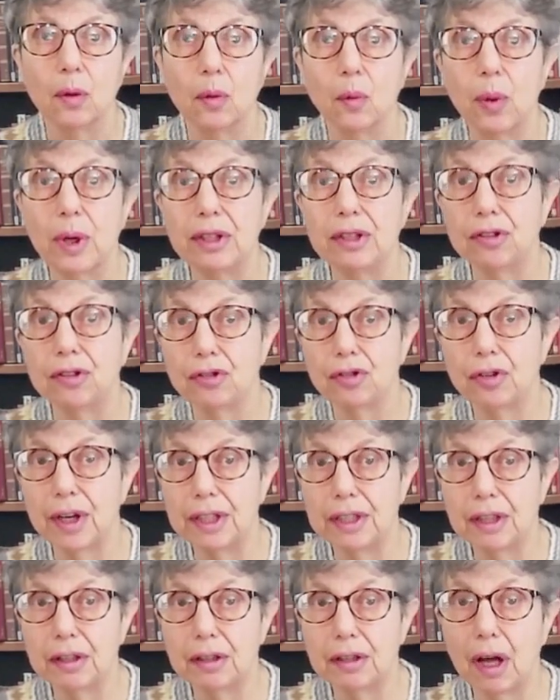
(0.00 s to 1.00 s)
When you
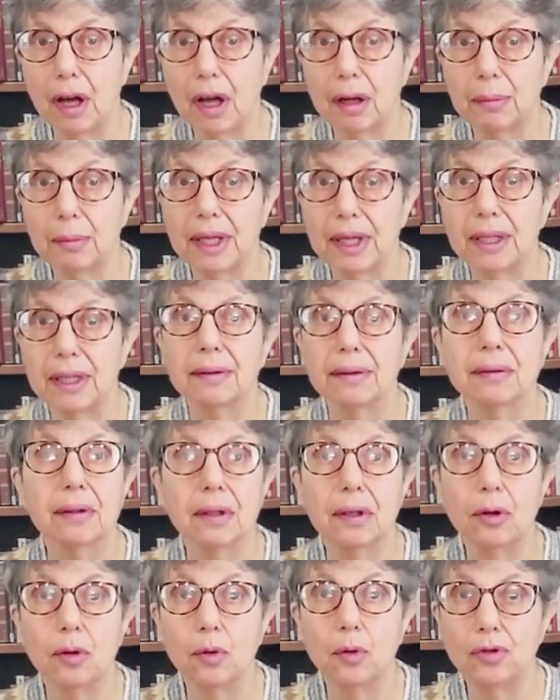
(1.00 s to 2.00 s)
train an army
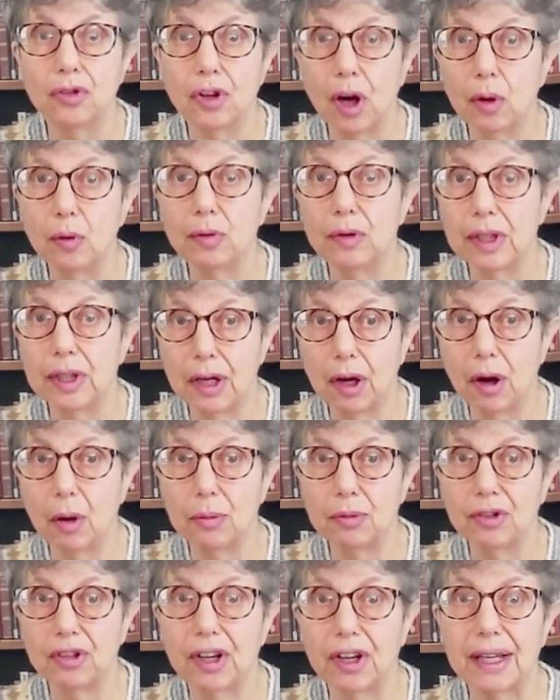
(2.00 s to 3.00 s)
whose only
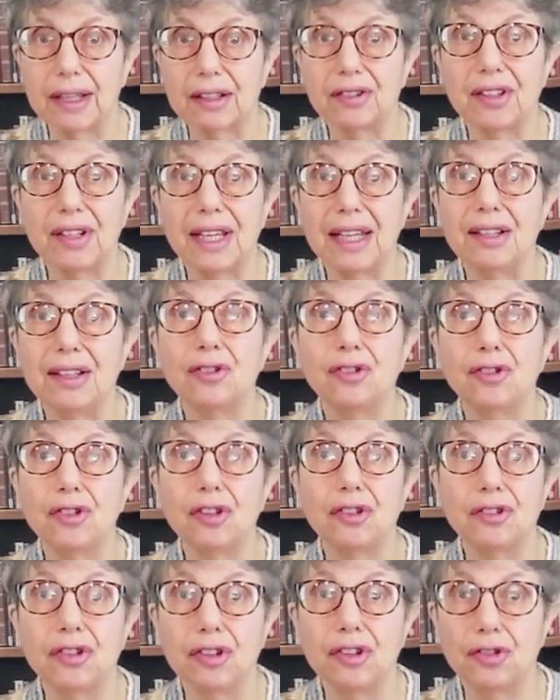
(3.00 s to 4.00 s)
object is
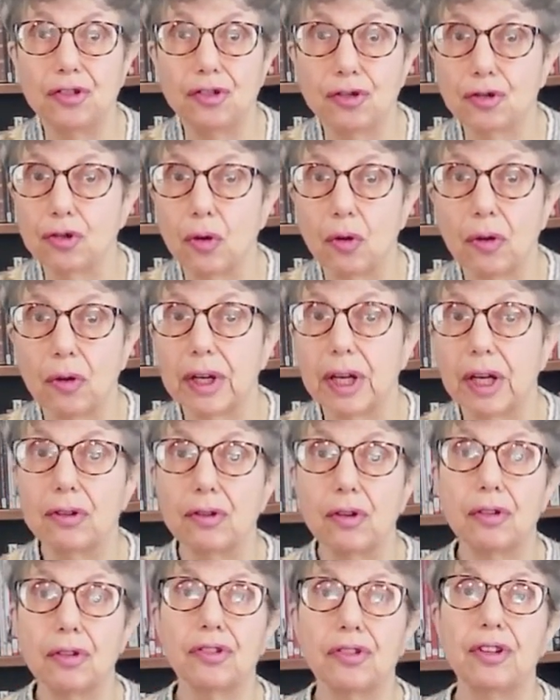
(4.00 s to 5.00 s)
to destroy,
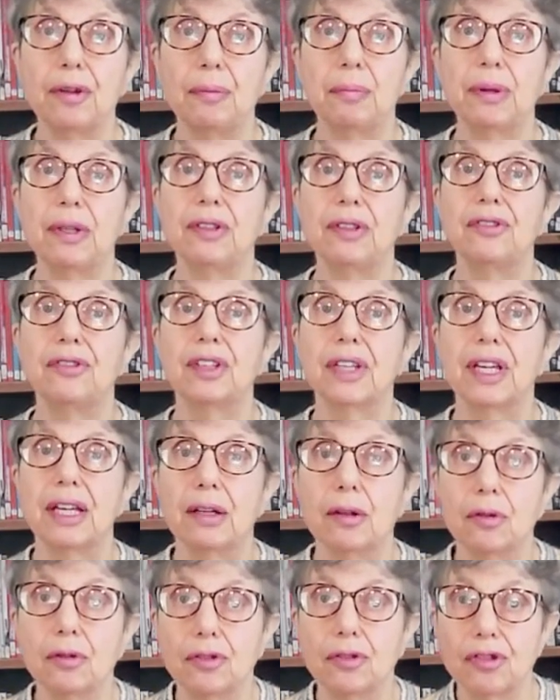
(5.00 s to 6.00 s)
not simply to
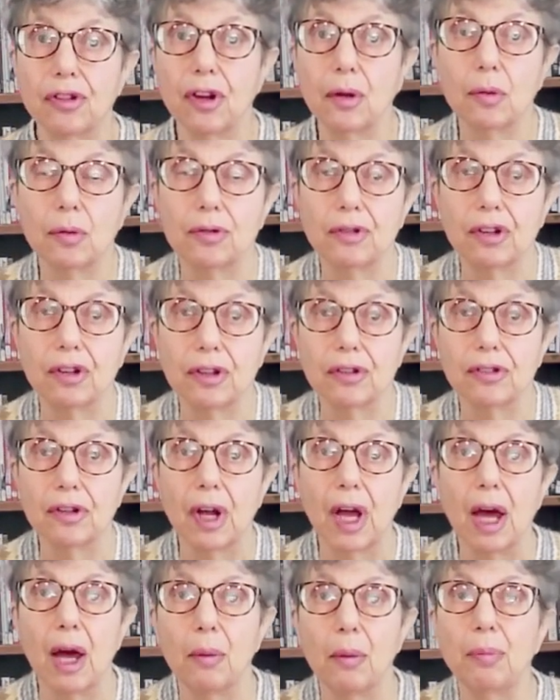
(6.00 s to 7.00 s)
kill soldiers,
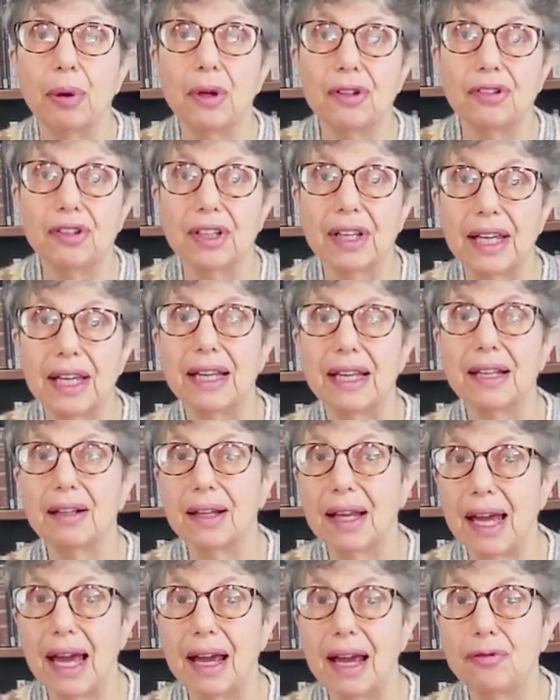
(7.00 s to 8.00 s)
but to
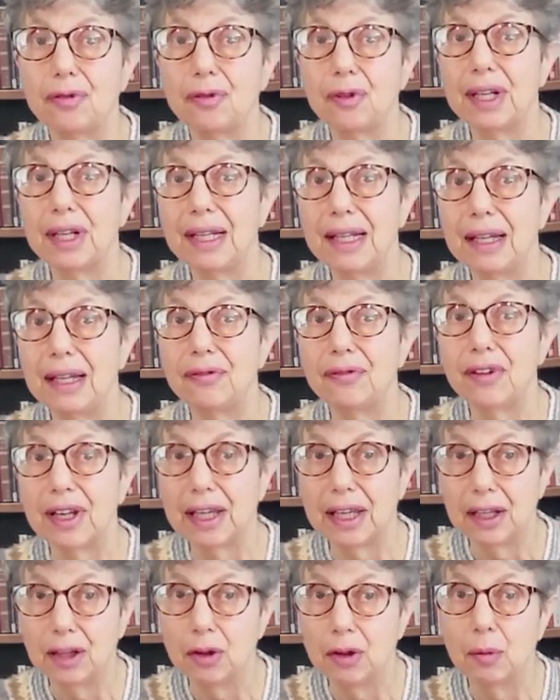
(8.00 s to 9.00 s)
kill every
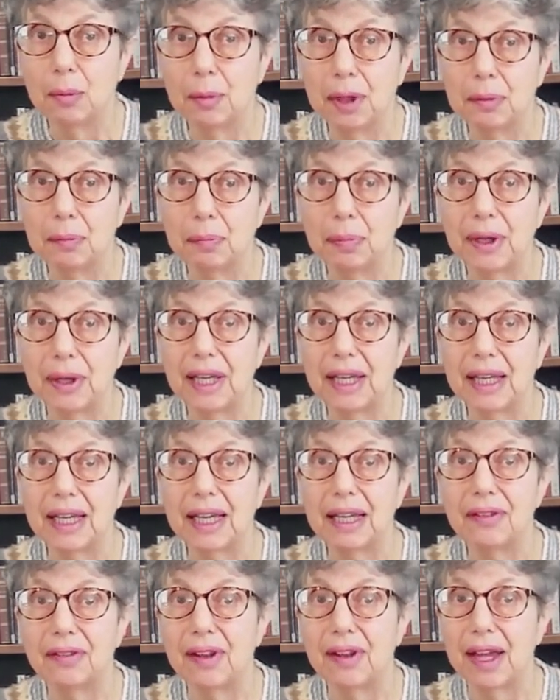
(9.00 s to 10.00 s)
living human
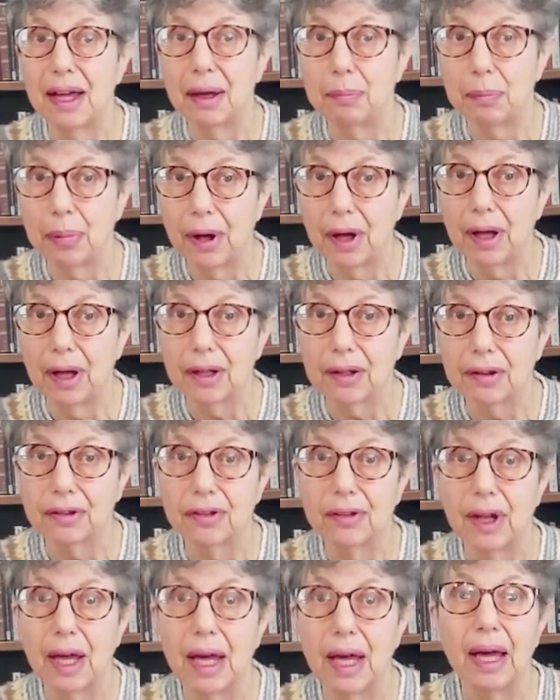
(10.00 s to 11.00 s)
being in their
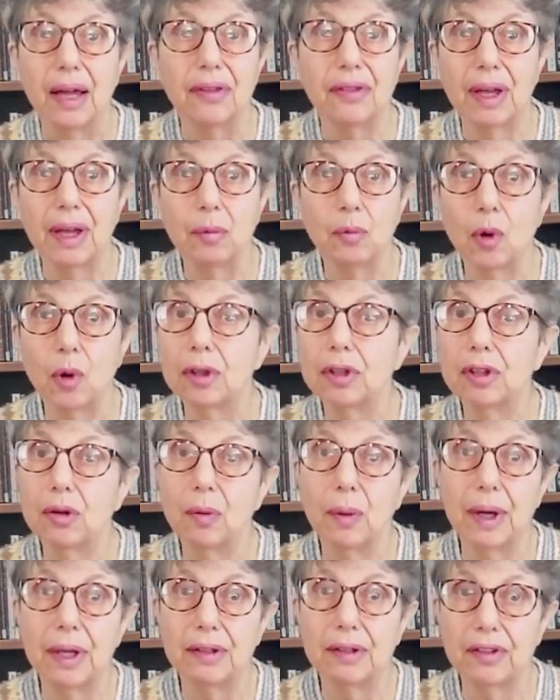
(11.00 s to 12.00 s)
path, then what
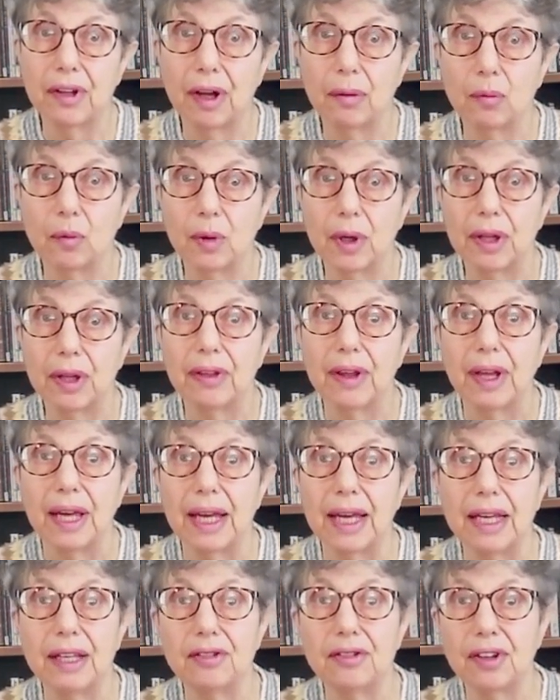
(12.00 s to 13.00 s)
you end up with
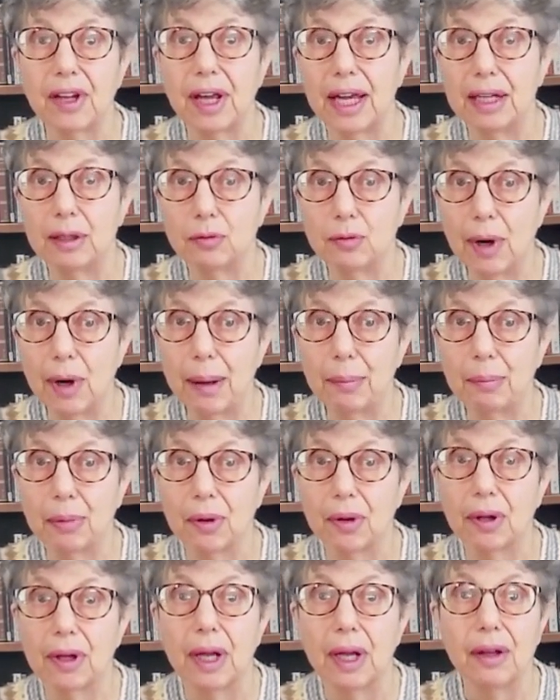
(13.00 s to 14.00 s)
is a
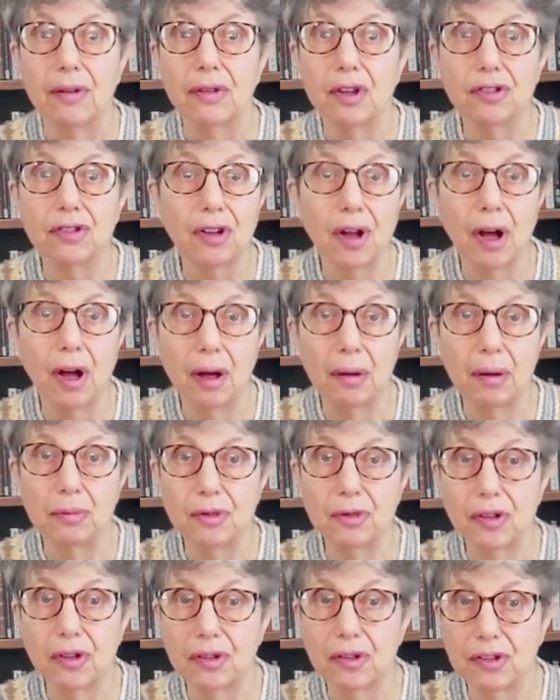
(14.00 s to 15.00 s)
rabble that's
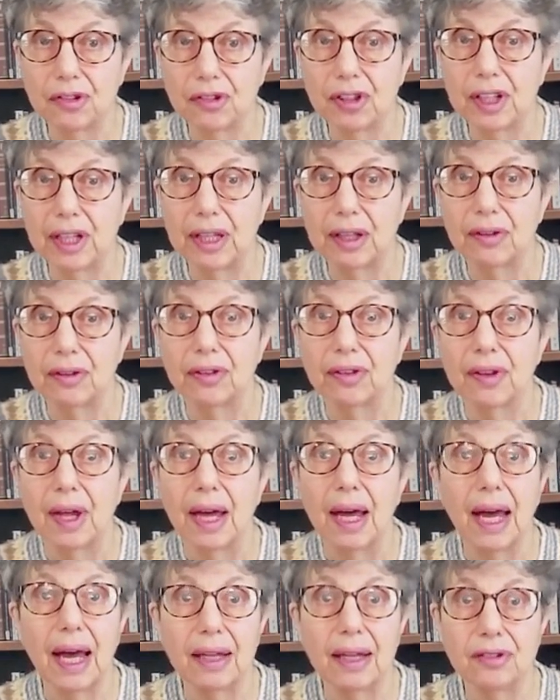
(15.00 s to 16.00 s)
armed to the teeth,
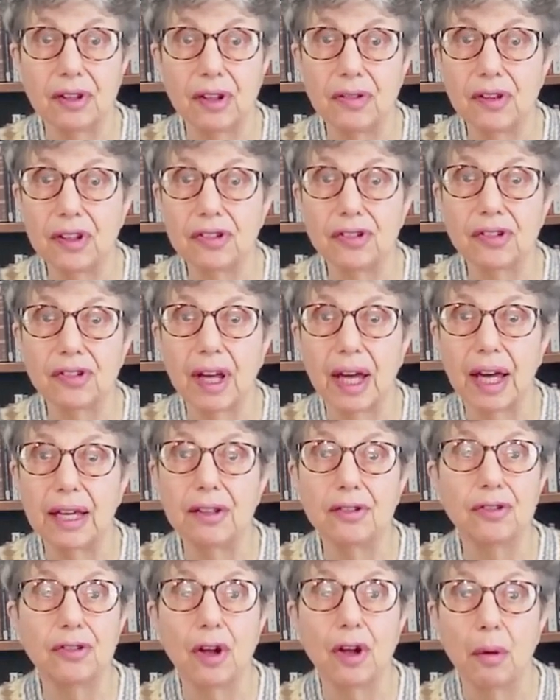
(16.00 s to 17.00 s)
and in this
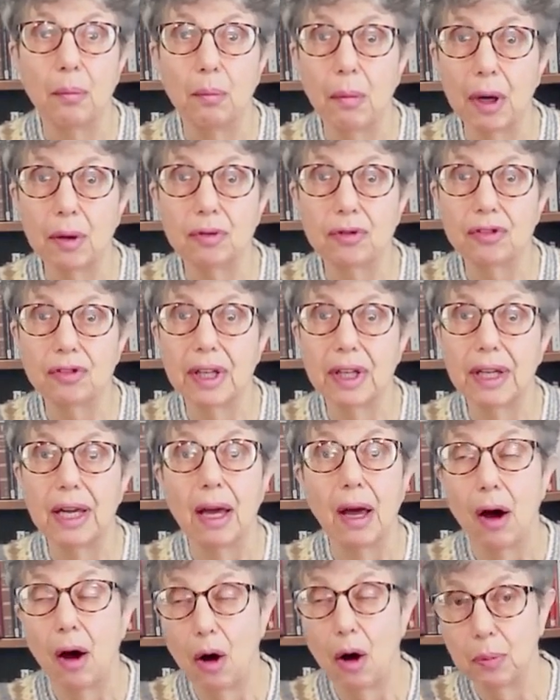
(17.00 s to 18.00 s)
case, mostly
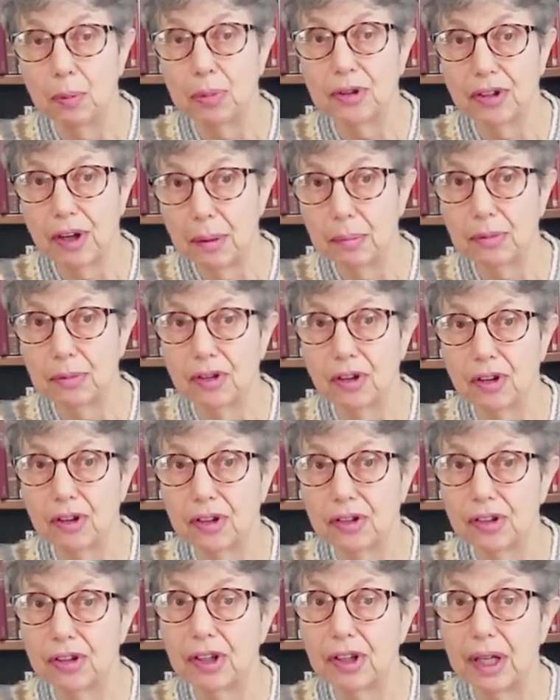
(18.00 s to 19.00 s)
hopped up to
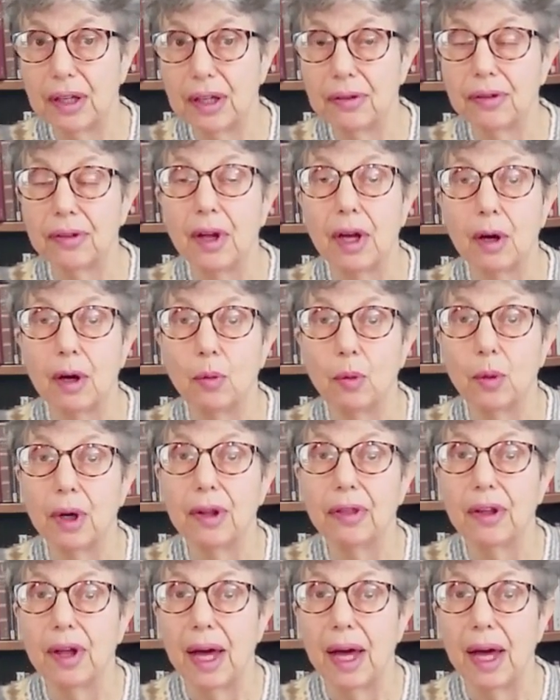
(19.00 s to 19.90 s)
the teeth with